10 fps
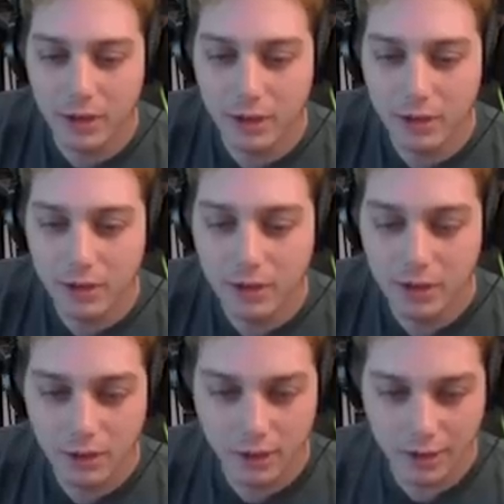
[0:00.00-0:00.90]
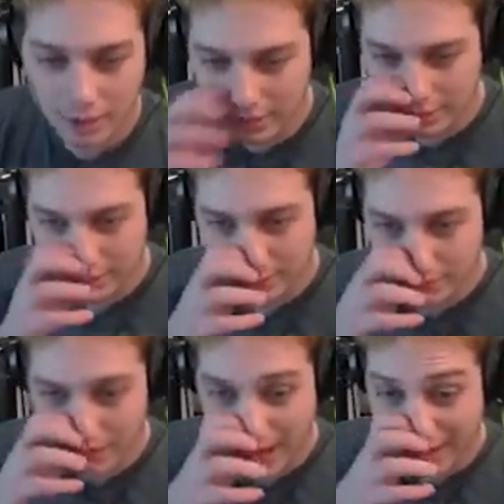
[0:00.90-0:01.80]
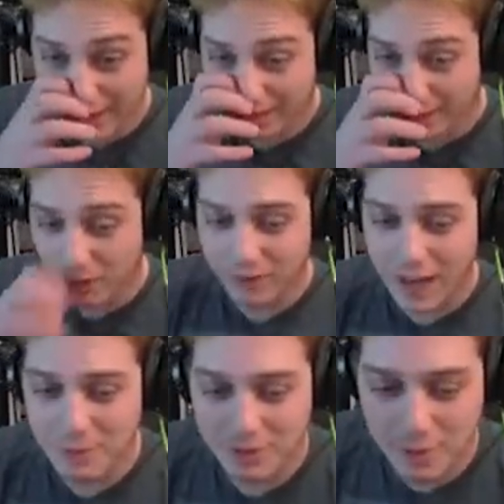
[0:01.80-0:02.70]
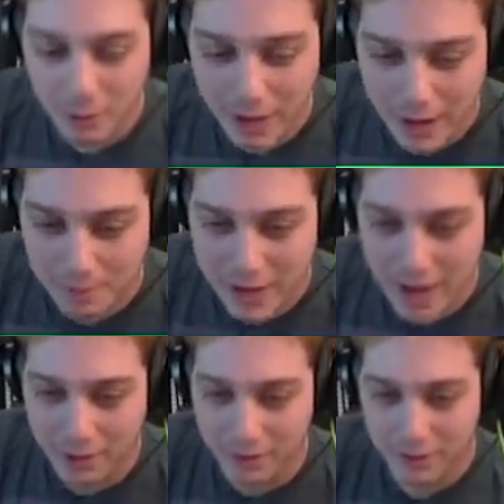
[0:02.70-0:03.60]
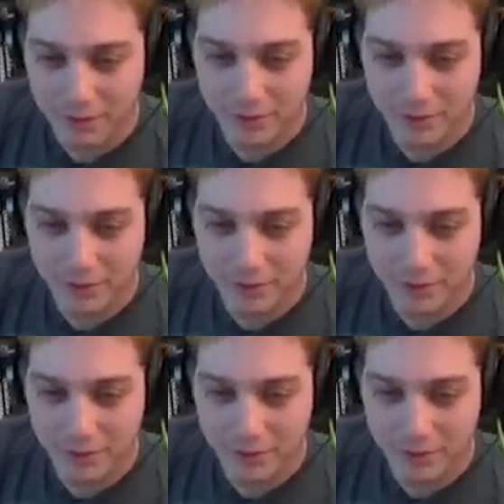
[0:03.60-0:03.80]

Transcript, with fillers: Okay. Please get closer. I found where we're there's zombies in my way. I'm down.